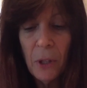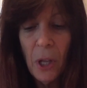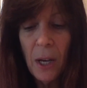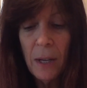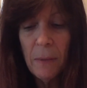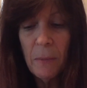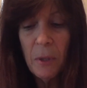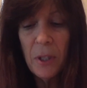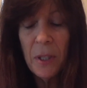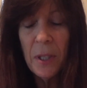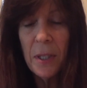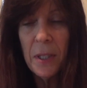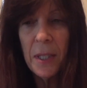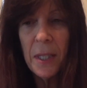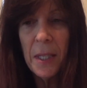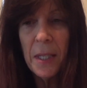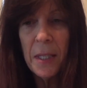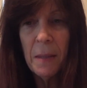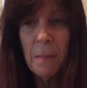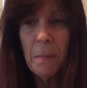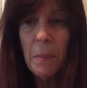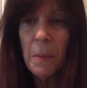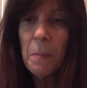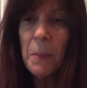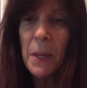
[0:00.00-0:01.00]
Lyme's
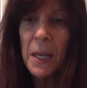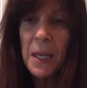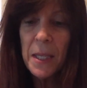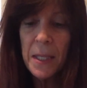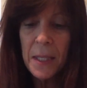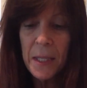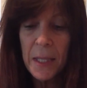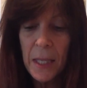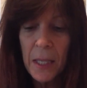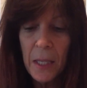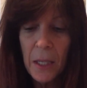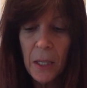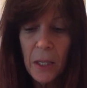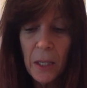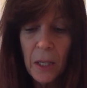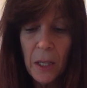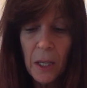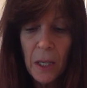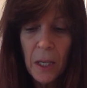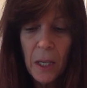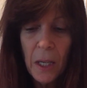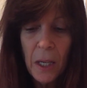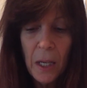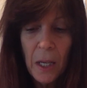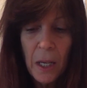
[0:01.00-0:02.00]
disease and babesia.
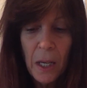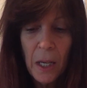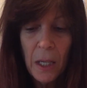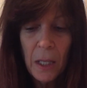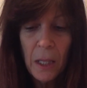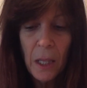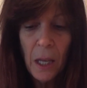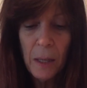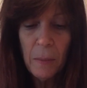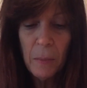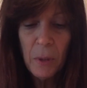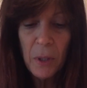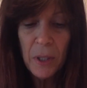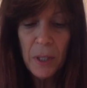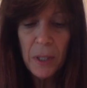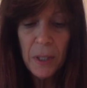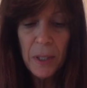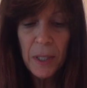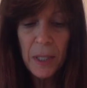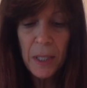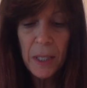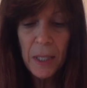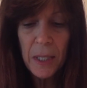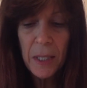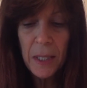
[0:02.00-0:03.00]
Lyme's
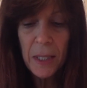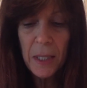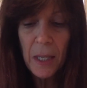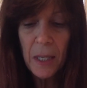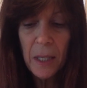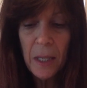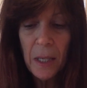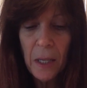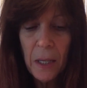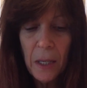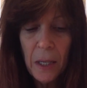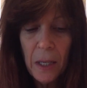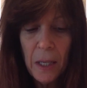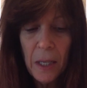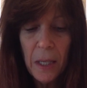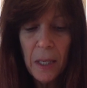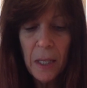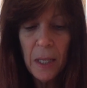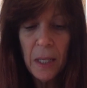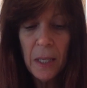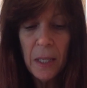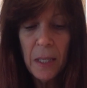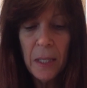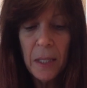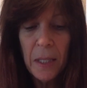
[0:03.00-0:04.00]
disease
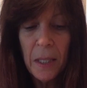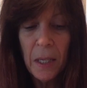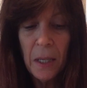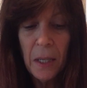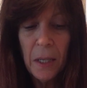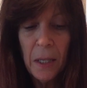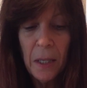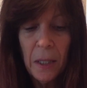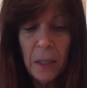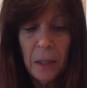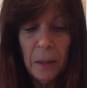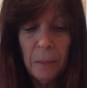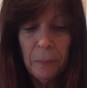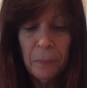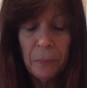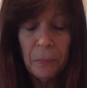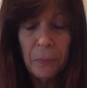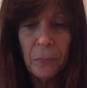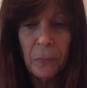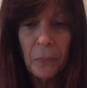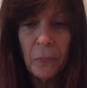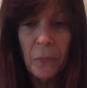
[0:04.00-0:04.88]
is an